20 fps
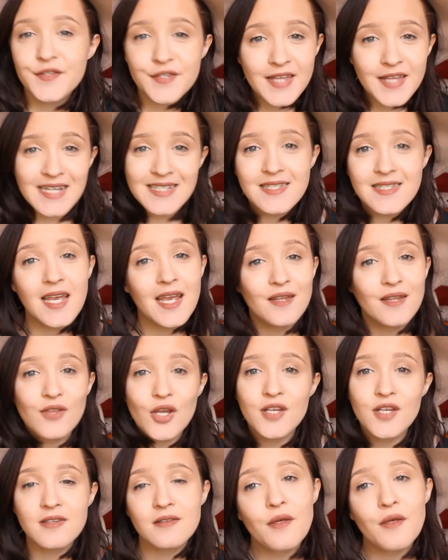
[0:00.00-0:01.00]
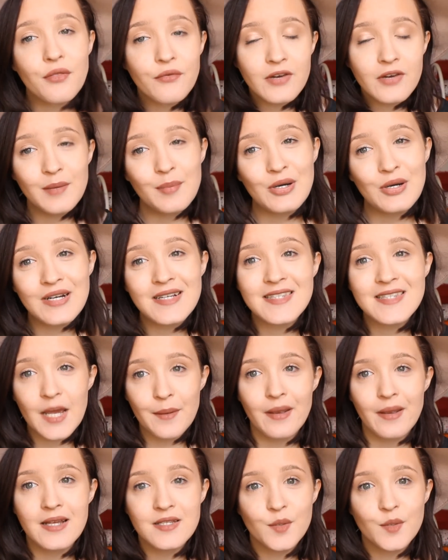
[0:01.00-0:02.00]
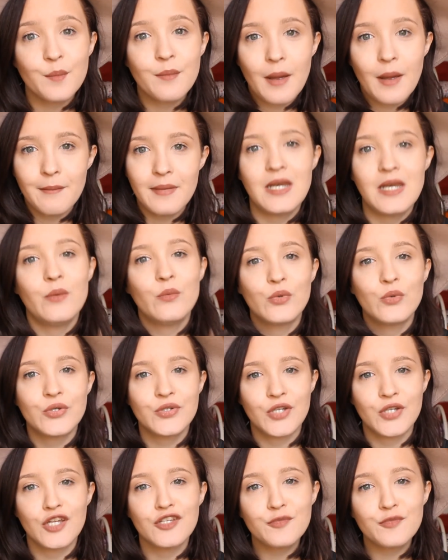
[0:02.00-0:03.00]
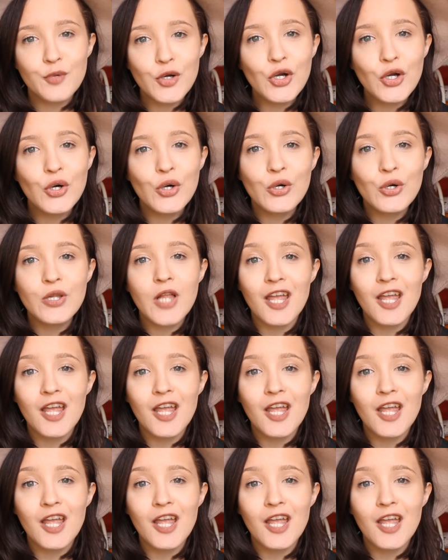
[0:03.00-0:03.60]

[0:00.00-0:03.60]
So that's it. Those are the three books that I picked up in my mini Waterstones book haul.